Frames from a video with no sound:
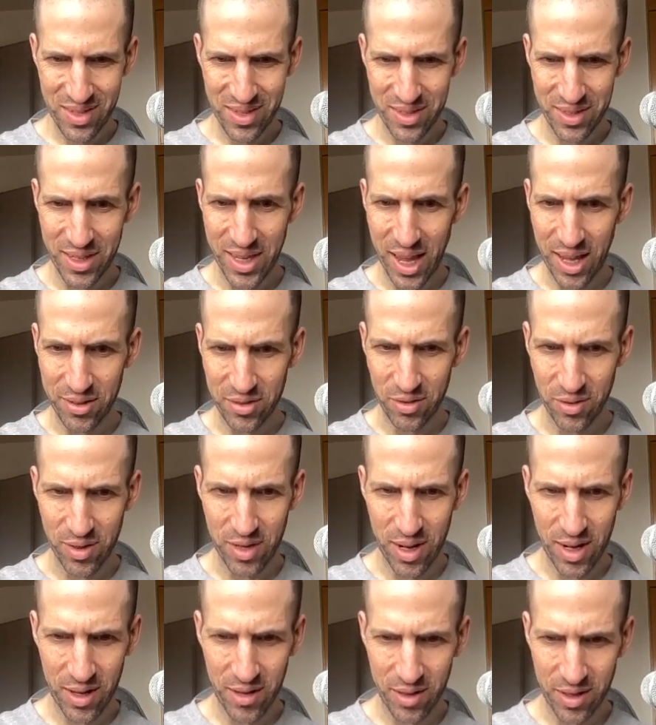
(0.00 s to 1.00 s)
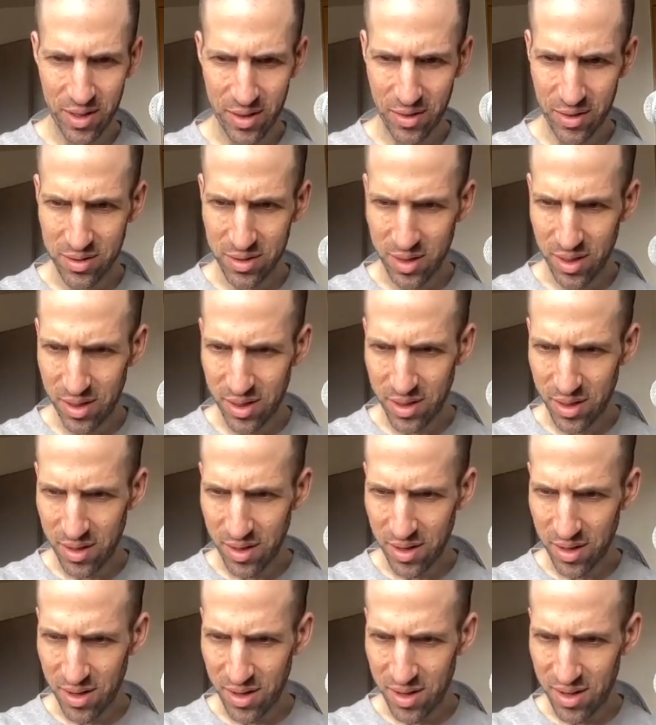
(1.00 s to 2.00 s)
Gasoline Alley, it looks like down
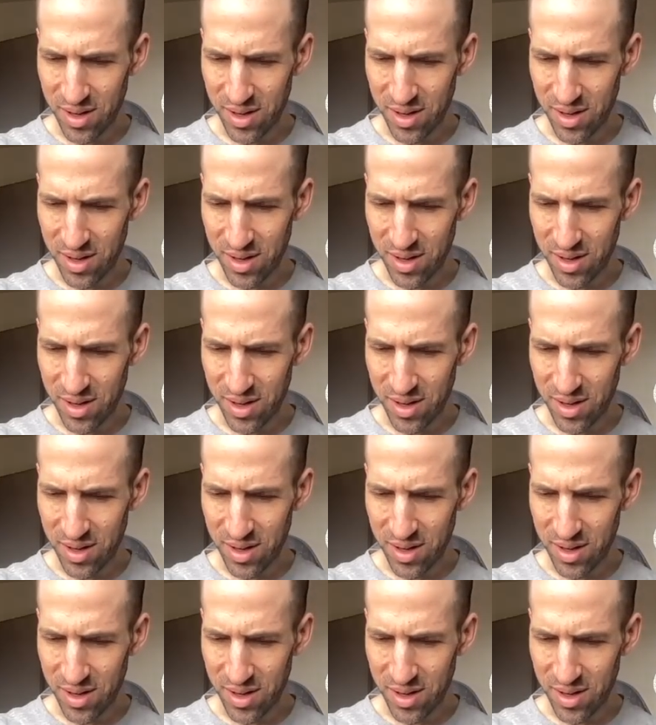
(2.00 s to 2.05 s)
here.